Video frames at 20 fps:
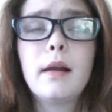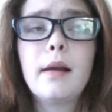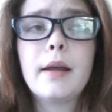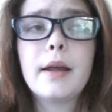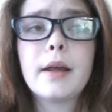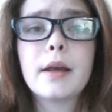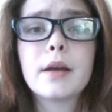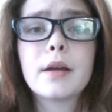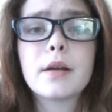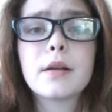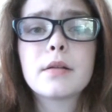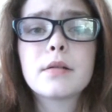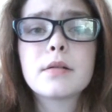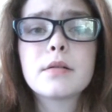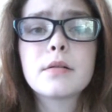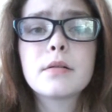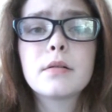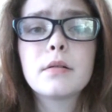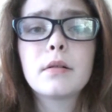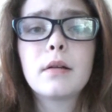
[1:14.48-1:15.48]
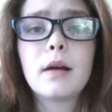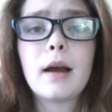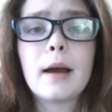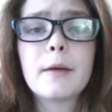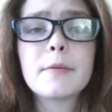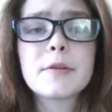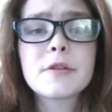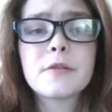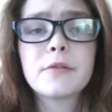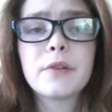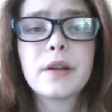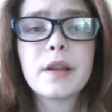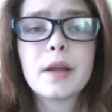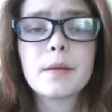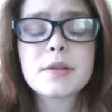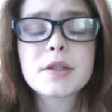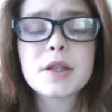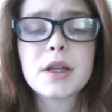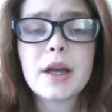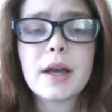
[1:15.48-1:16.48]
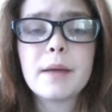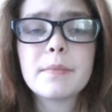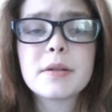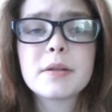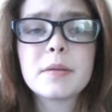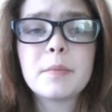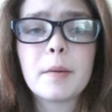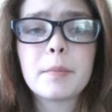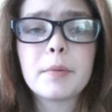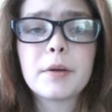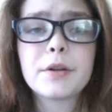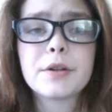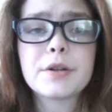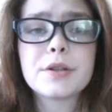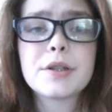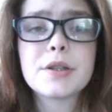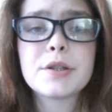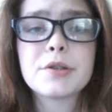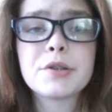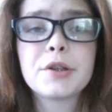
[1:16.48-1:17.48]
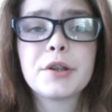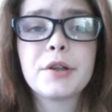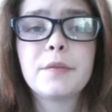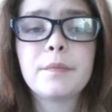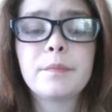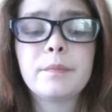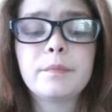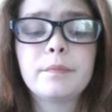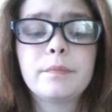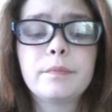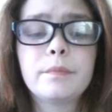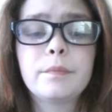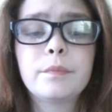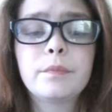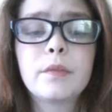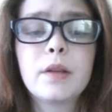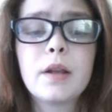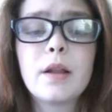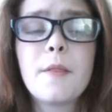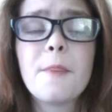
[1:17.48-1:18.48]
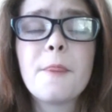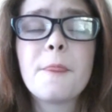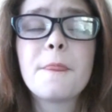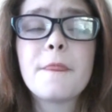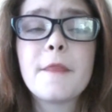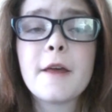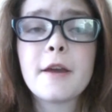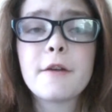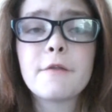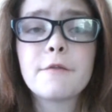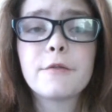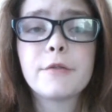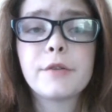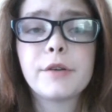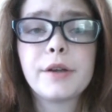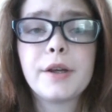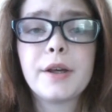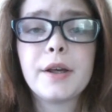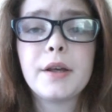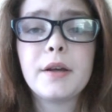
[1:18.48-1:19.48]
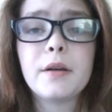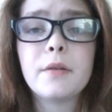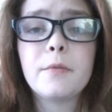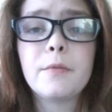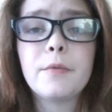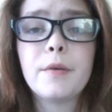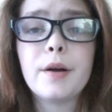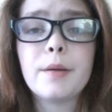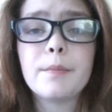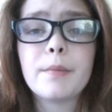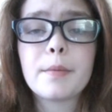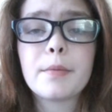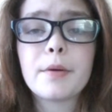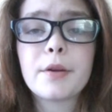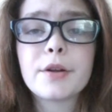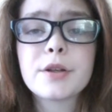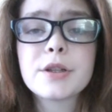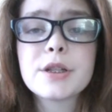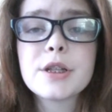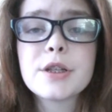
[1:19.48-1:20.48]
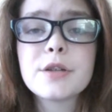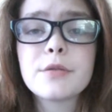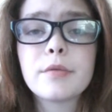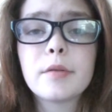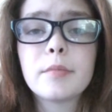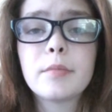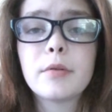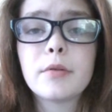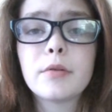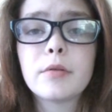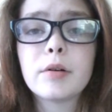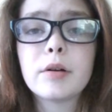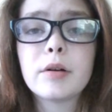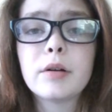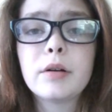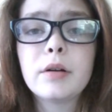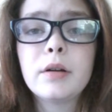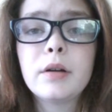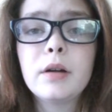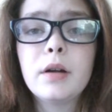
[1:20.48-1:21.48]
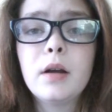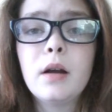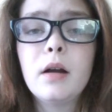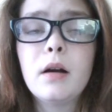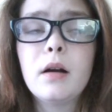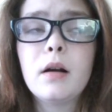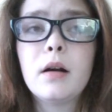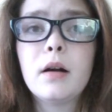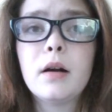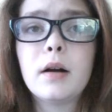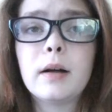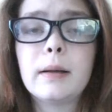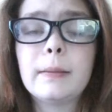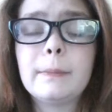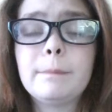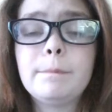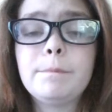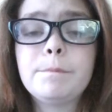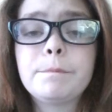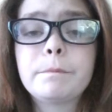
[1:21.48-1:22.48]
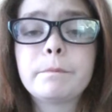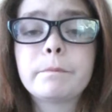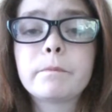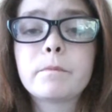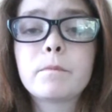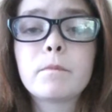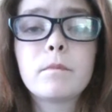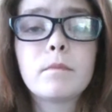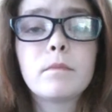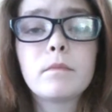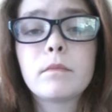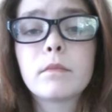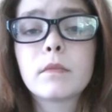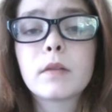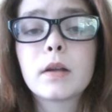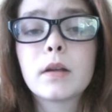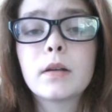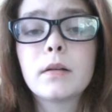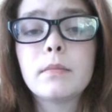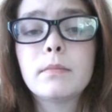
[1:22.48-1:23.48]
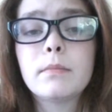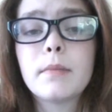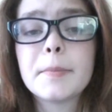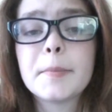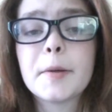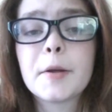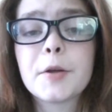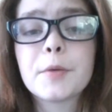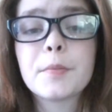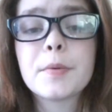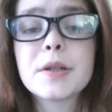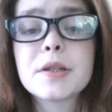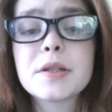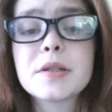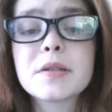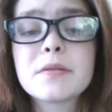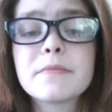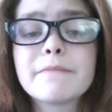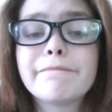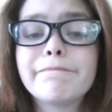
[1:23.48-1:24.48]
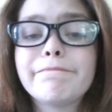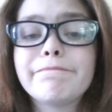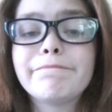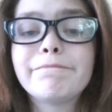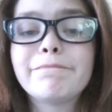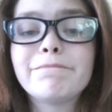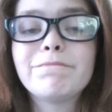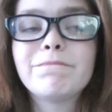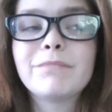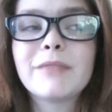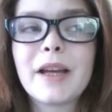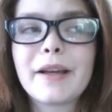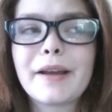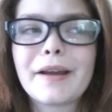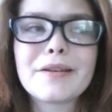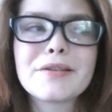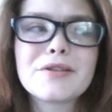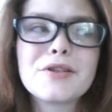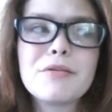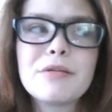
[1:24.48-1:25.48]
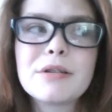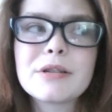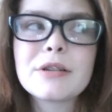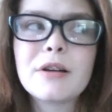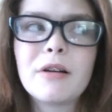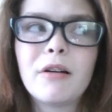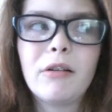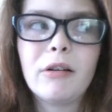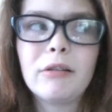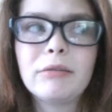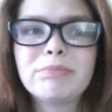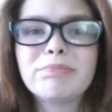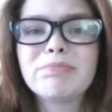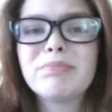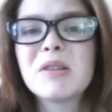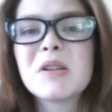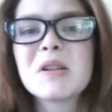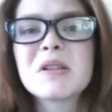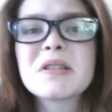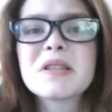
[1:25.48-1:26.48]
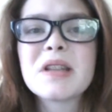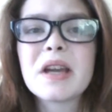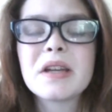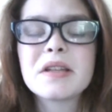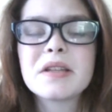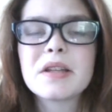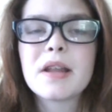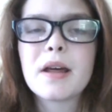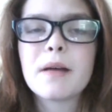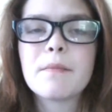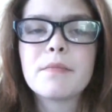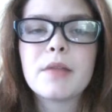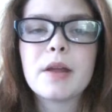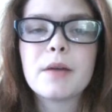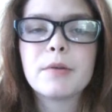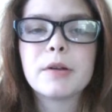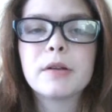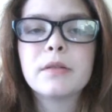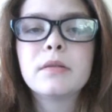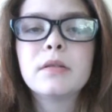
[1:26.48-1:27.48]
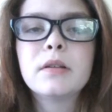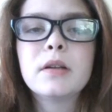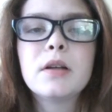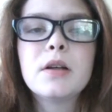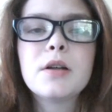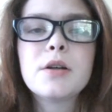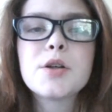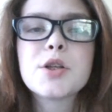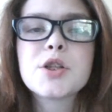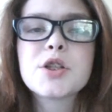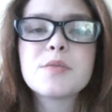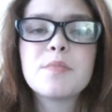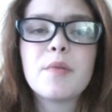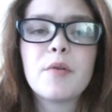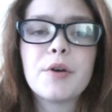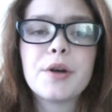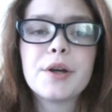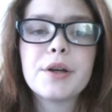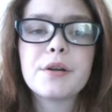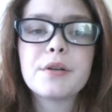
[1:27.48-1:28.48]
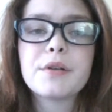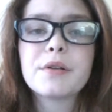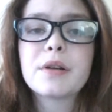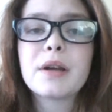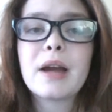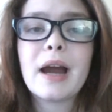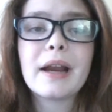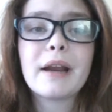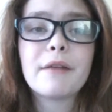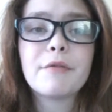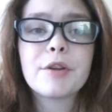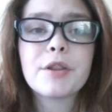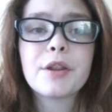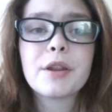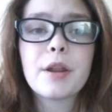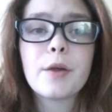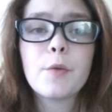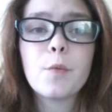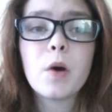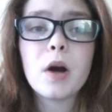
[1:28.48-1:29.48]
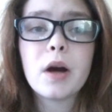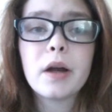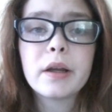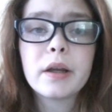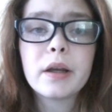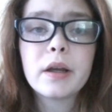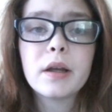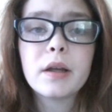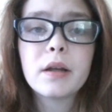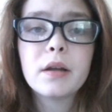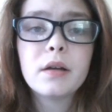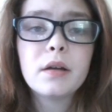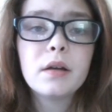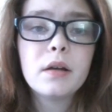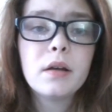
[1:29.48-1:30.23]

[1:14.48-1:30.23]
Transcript: and I was afraid that was going to happen to my brother and sister. Thankfully, when my brother and sister were born, my mother was, I guess you could call, a saint to them. They were spoiled, got everything they wanted,